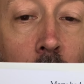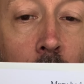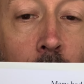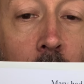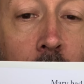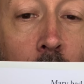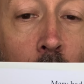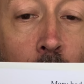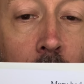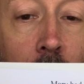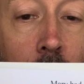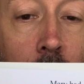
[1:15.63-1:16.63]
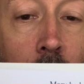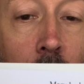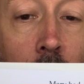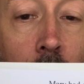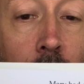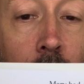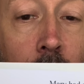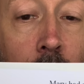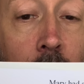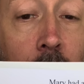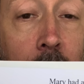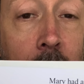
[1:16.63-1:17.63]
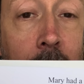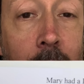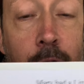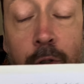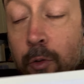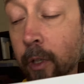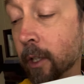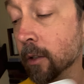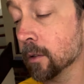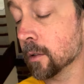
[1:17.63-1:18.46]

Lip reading: are played open. The A string,